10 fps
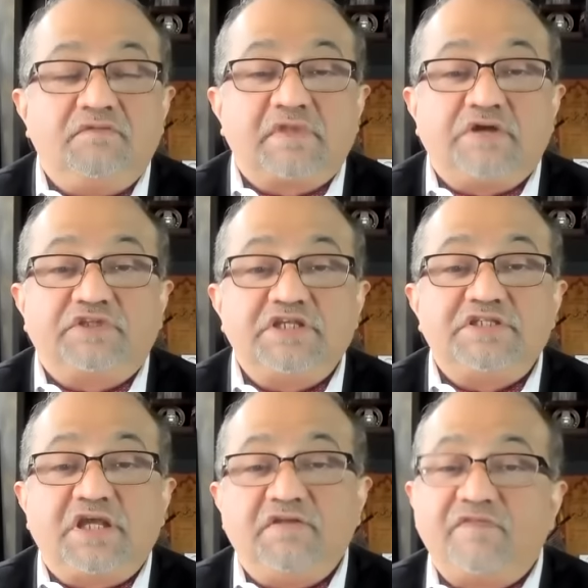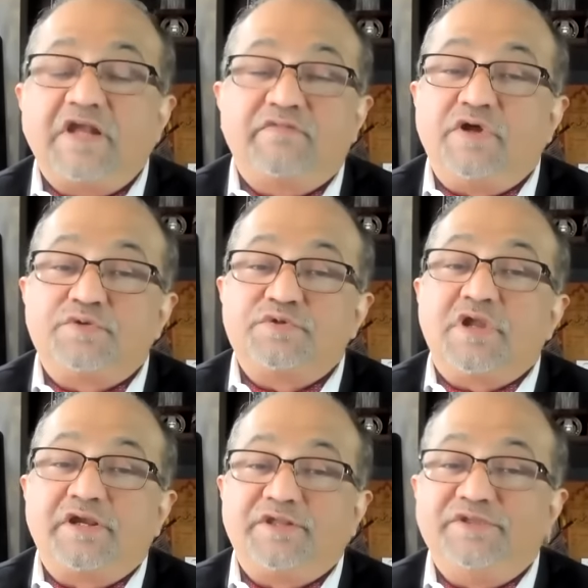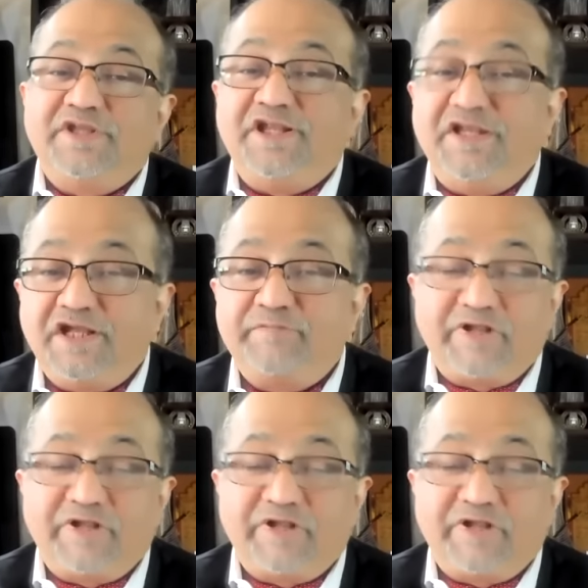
South Asia. In fact, one could argue that India